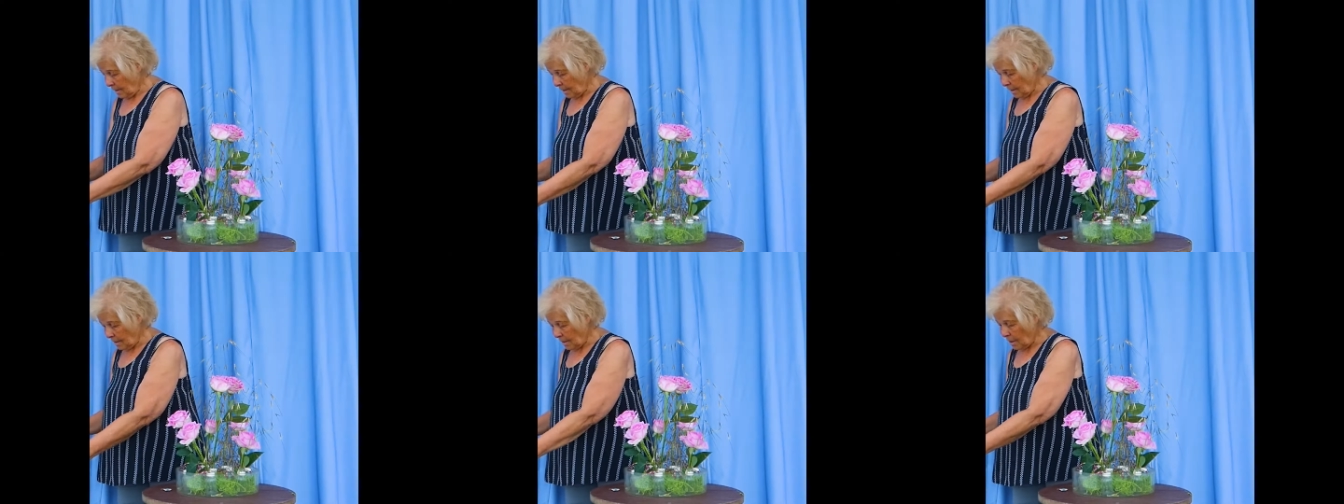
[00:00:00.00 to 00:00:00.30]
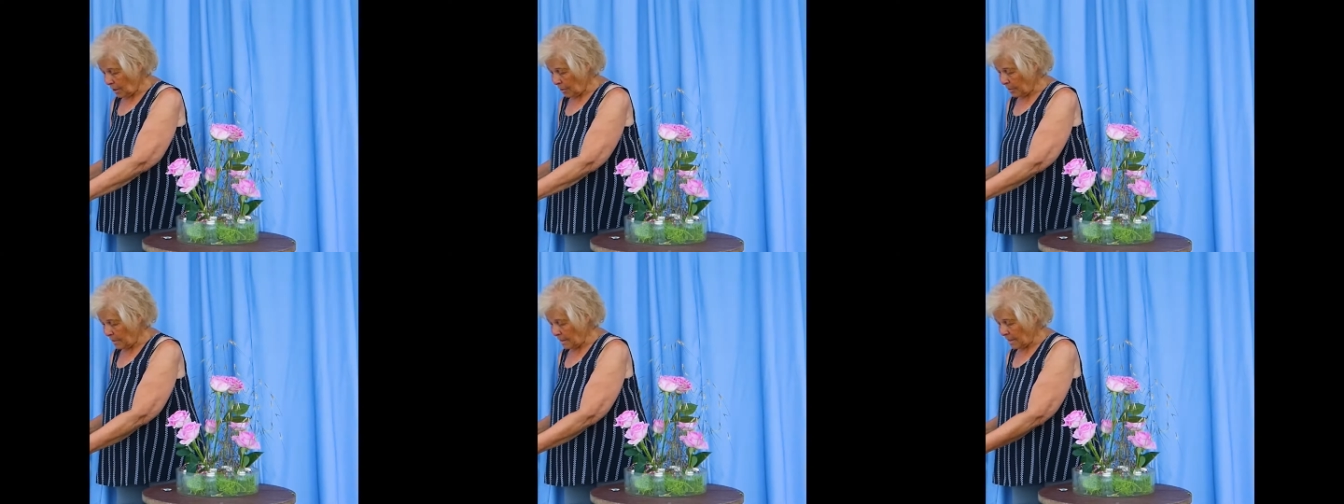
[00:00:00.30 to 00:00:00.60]

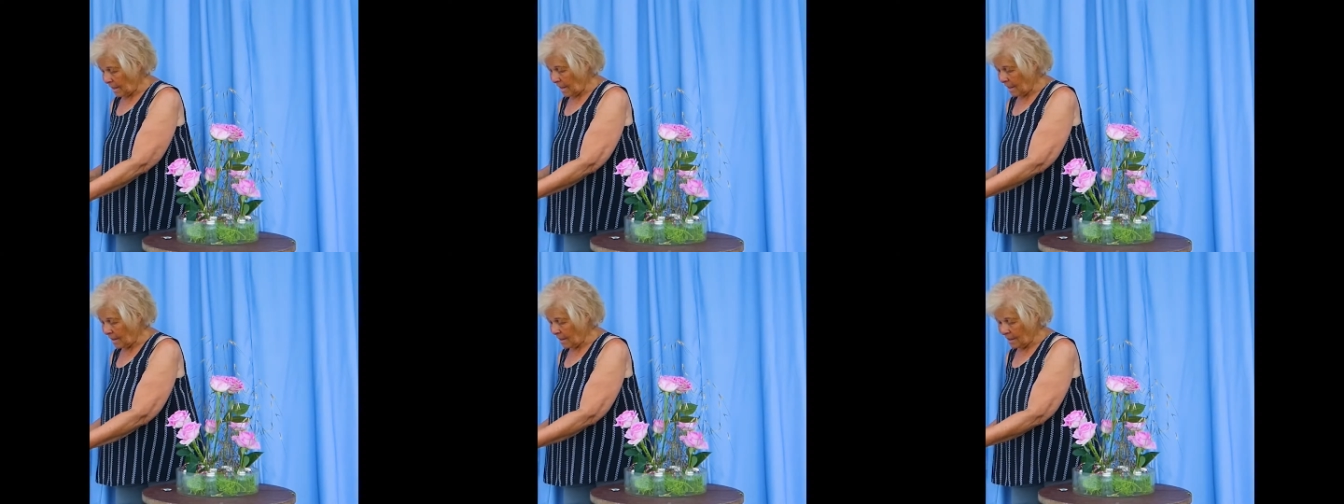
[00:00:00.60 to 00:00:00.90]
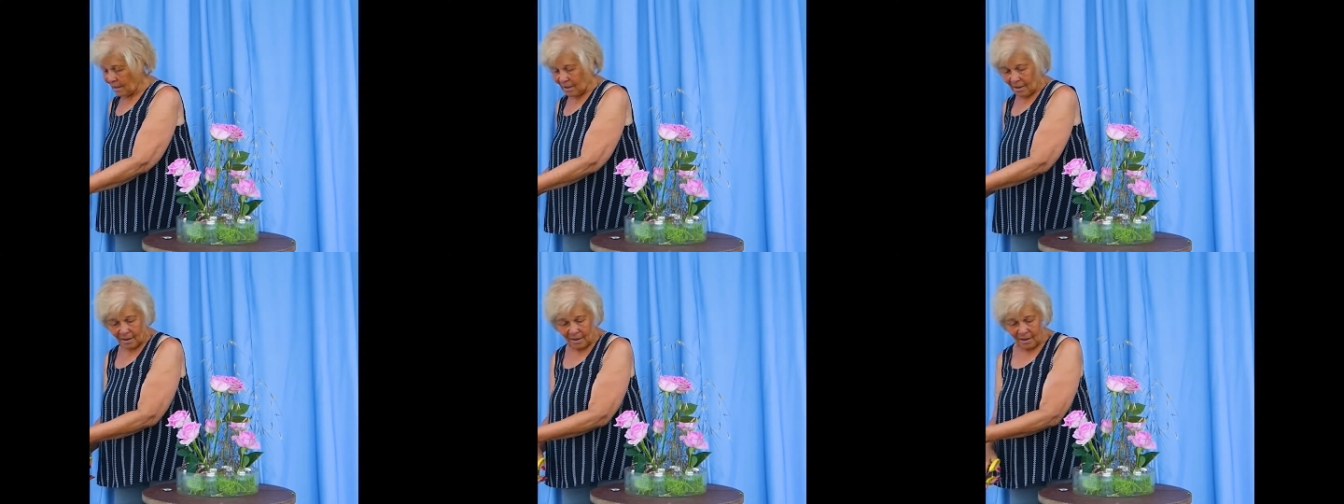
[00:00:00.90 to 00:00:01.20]
so it's had
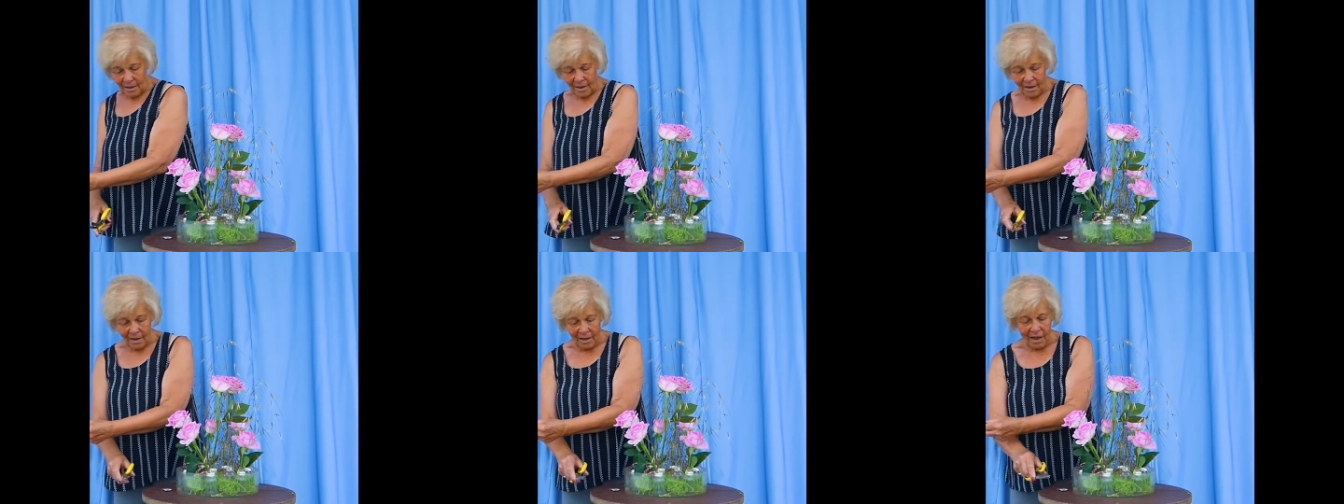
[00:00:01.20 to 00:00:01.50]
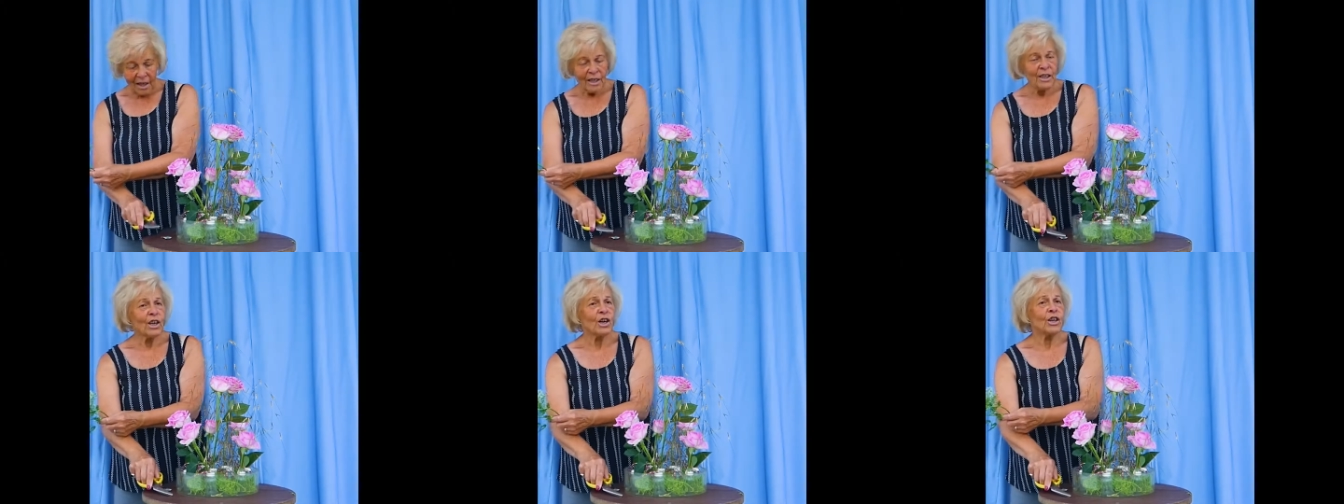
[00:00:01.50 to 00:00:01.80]

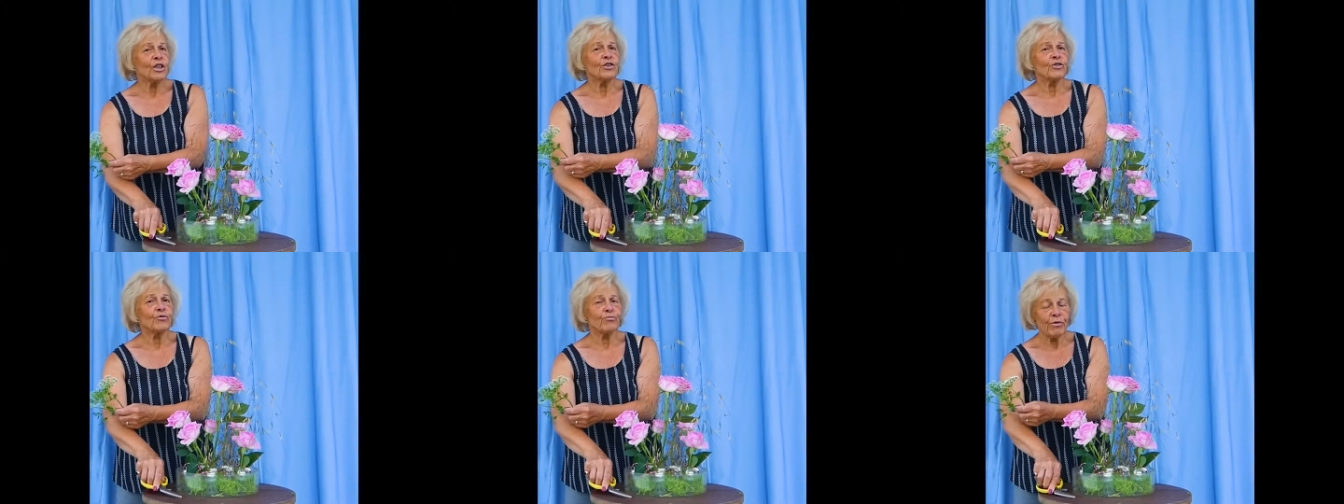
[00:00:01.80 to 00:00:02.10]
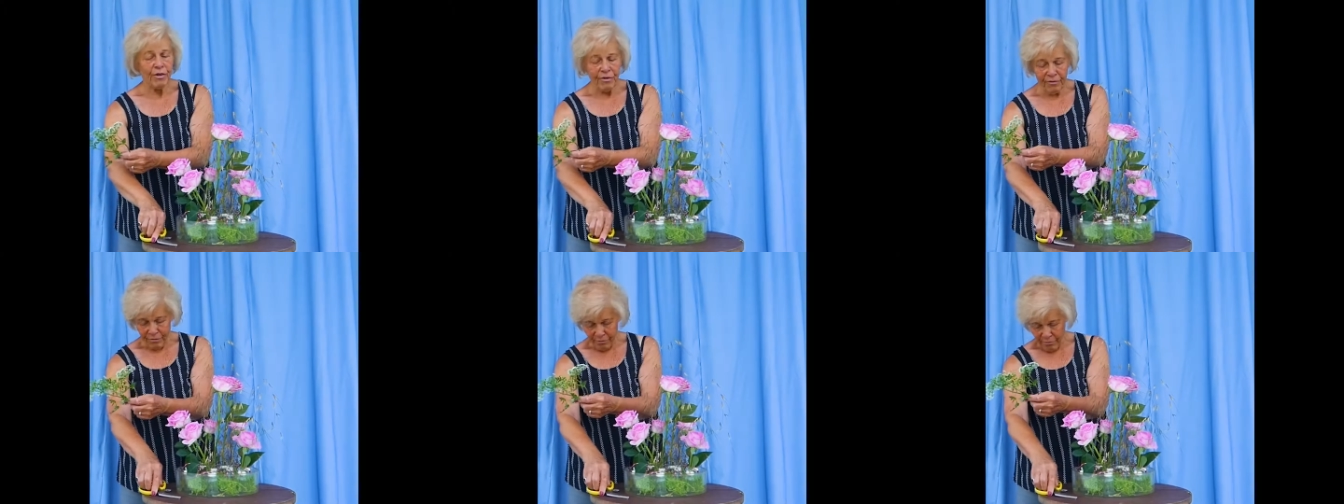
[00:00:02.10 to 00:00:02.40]
a nice
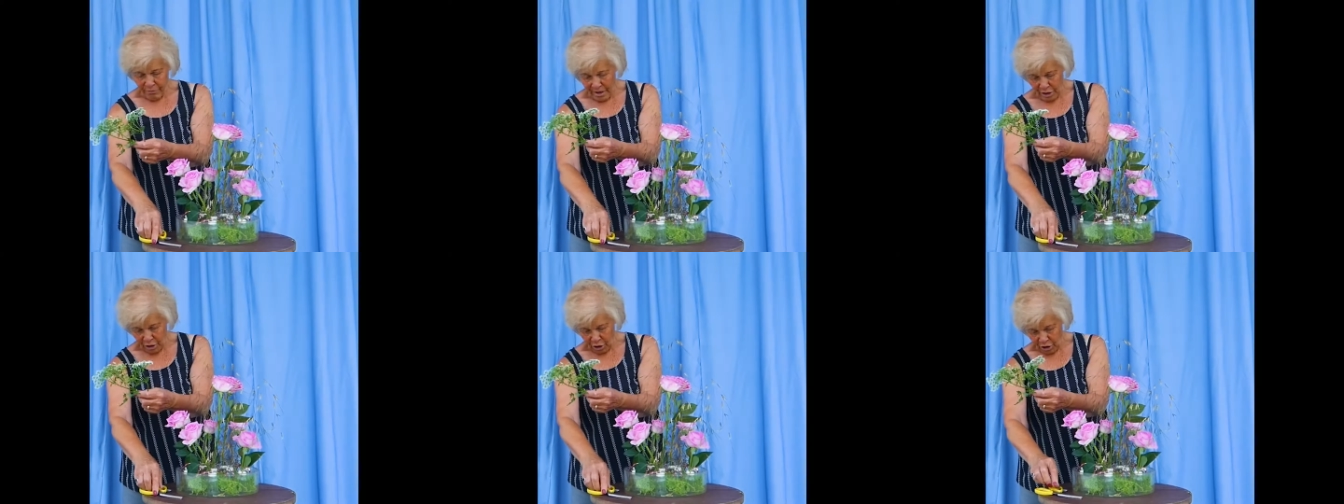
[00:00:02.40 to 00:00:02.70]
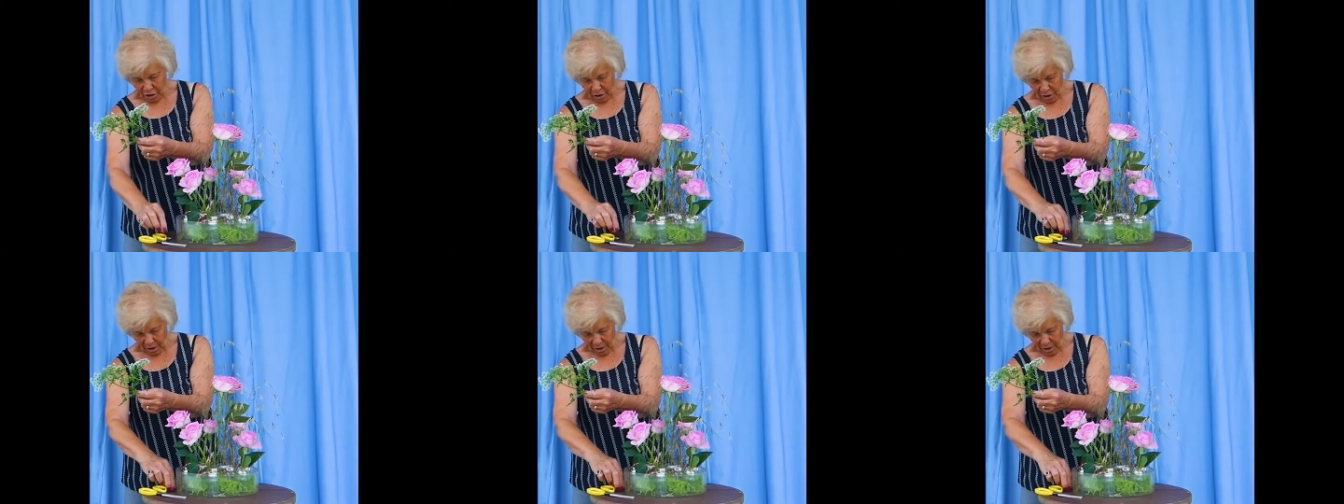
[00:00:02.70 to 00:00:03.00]

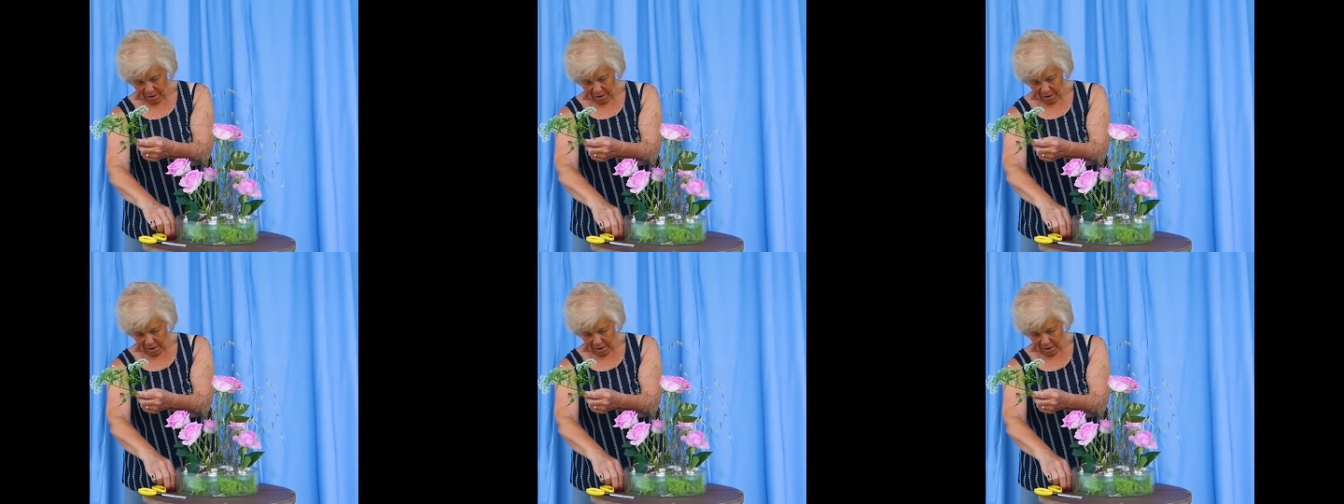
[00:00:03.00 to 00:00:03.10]
refreshing